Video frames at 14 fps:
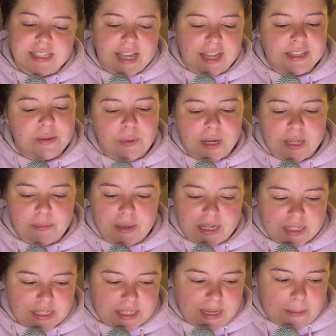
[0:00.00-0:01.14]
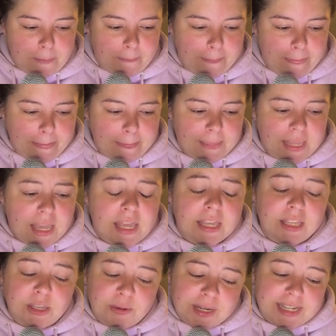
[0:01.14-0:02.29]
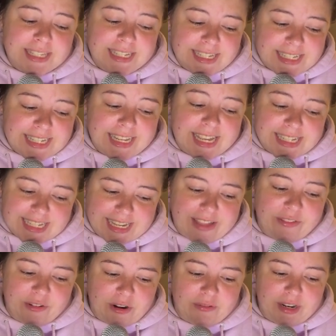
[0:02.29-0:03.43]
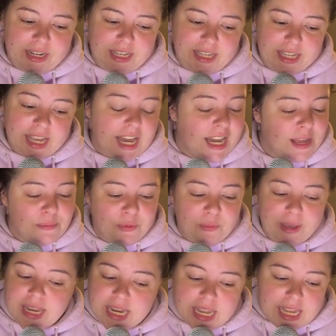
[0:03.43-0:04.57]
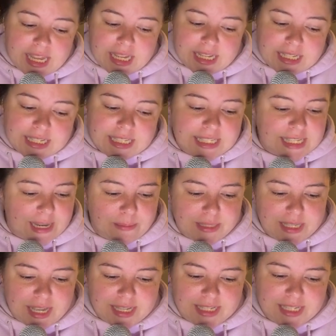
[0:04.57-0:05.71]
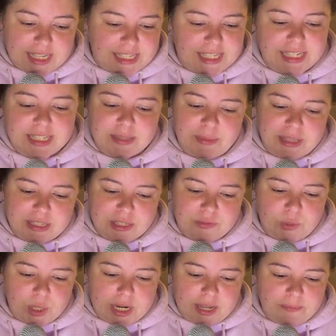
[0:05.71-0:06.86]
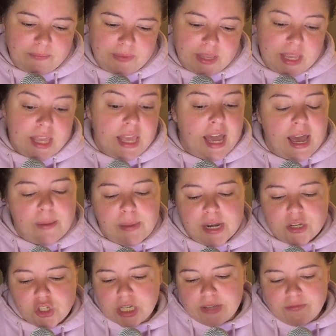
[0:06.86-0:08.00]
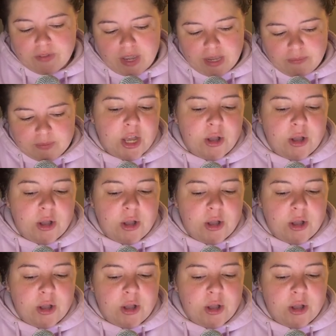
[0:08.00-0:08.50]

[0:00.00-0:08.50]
sadly walking back to Sam. You guys need to get together already. I'm waiting, Sam says, kissing Samantha's forehead. How about a chicken fight?